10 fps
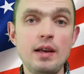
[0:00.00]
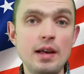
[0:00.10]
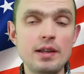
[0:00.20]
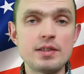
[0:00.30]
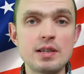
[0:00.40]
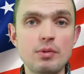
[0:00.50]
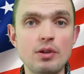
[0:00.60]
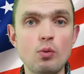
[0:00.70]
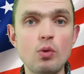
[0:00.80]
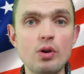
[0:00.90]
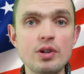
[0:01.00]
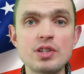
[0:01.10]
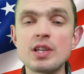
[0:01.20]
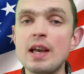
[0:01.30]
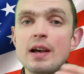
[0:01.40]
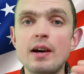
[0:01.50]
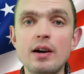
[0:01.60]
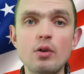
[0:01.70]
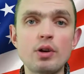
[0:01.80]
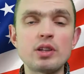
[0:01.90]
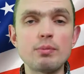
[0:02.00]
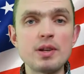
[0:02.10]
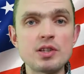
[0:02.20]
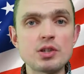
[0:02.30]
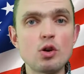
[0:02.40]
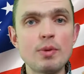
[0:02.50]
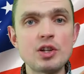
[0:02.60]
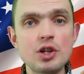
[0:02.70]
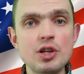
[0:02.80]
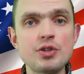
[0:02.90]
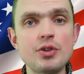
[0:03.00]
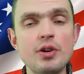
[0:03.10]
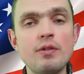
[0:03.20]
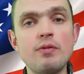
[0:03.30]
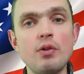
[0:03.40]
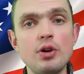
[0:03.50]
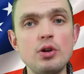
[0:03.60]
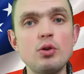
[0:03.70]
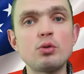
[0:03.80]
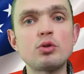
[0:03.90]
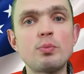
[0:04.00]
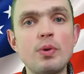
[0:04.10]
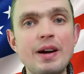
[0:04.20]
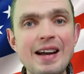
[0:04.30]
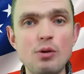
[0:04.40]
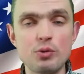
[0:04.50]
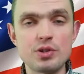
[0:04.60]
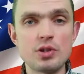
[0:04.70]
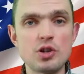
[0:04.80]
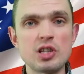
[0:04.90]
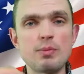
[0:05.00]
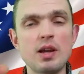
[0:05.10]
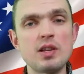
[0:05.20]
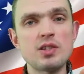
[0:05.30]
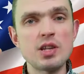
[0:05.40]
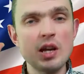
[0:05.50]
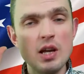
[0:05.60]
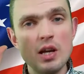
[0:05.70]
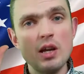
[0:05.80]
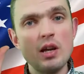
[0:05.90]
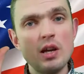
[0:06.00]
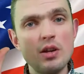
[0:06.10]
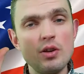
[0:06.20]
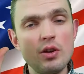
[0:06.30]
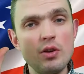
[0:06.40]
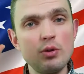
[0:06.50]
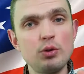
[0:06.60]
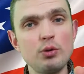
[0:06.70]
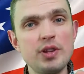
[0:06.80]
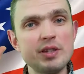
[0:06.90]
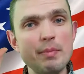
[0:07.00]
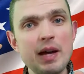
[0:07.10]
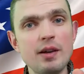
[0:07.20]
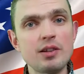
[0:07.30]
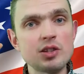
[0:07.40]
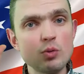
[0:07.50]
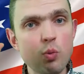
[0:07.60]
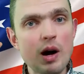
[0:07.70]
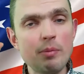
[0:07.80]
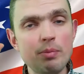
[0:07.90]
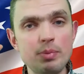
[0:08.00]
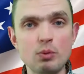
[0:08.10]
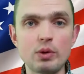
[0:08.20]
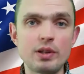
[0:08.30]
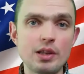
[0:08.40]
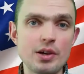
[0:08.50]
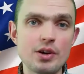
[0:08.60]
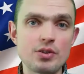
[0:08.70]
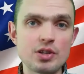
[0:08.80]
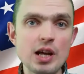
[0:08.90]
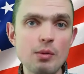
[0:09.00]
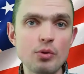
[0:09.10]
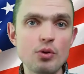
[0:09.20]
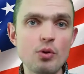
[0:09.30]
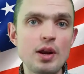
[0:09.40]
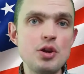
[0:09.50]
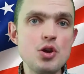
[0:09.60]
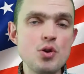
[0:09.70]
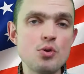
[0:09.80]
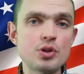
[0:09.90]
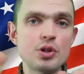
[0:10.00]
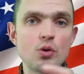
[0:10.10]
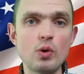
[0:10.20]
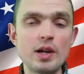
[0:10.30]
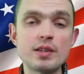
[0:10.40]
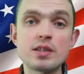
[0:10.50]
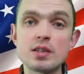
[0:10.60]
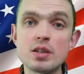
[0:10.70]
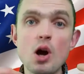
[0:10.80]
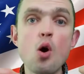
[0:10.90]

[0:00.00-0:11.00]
and similar words are going to be so much easier for you to pronounce, just because you do this metal swap between the letters W and U. So it's